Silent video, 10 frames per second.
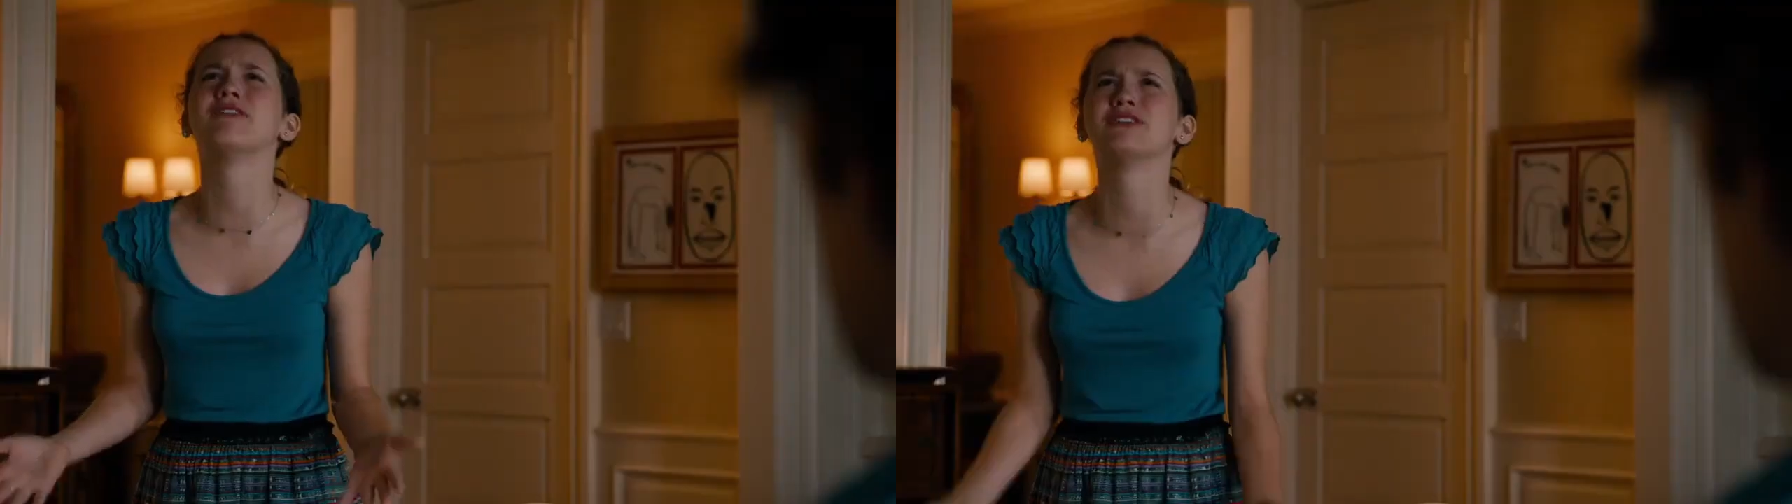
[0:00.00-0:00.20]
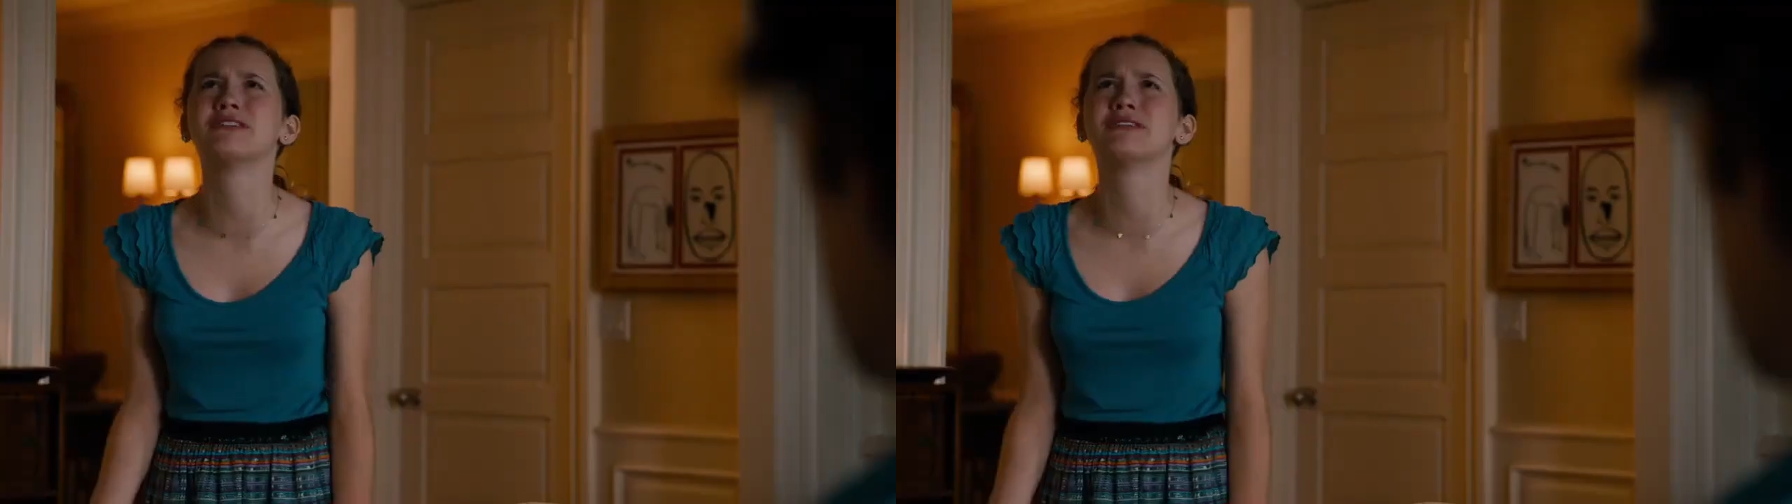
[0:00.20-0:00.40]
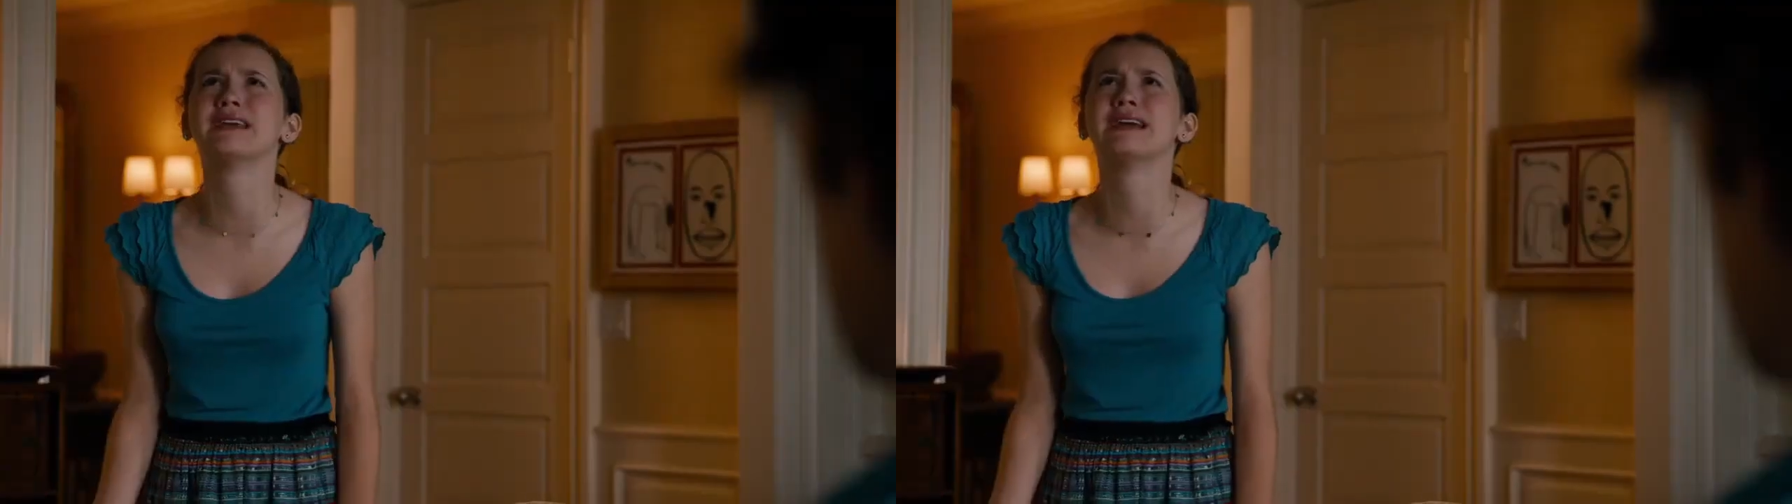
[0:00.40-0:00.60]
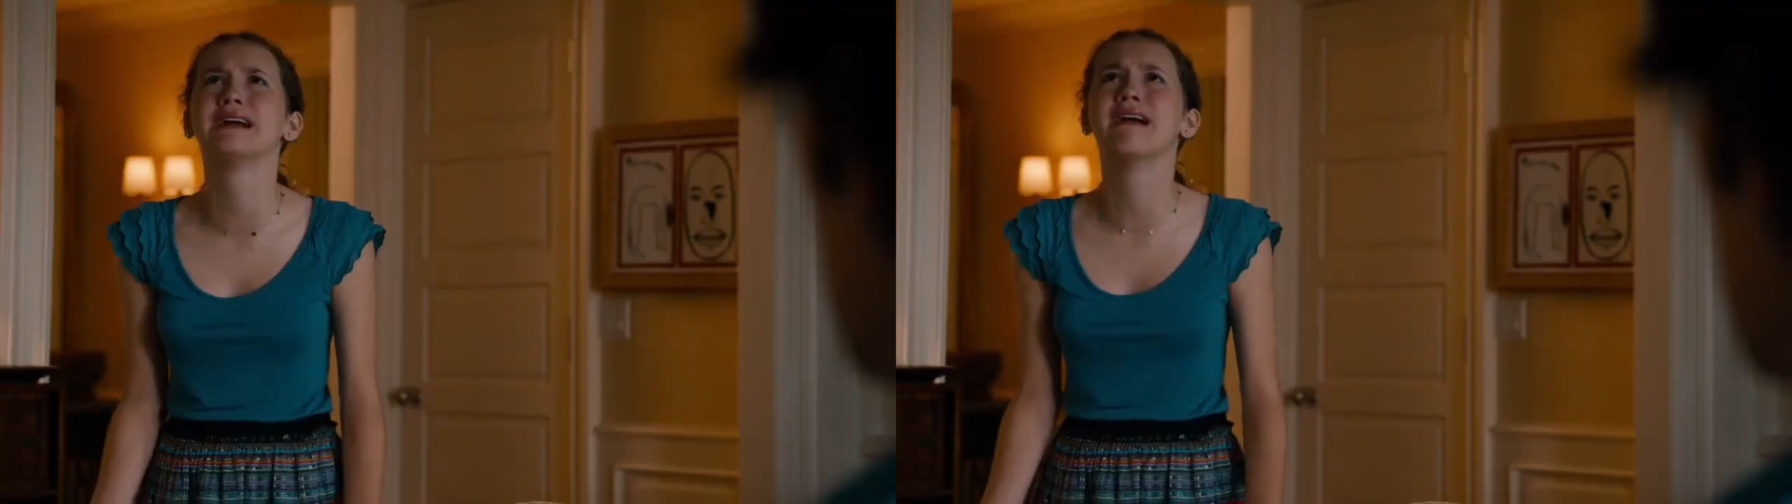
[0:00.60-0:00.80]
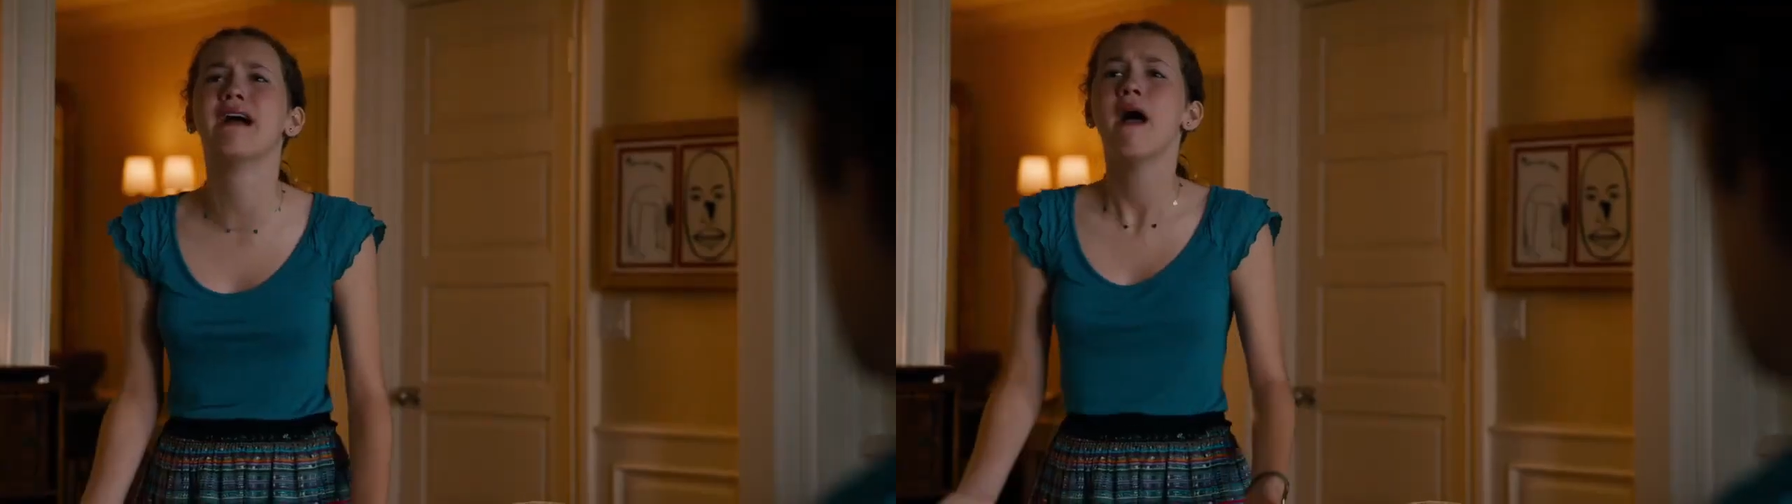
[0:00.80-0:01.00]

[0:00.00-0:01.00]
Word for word: everything.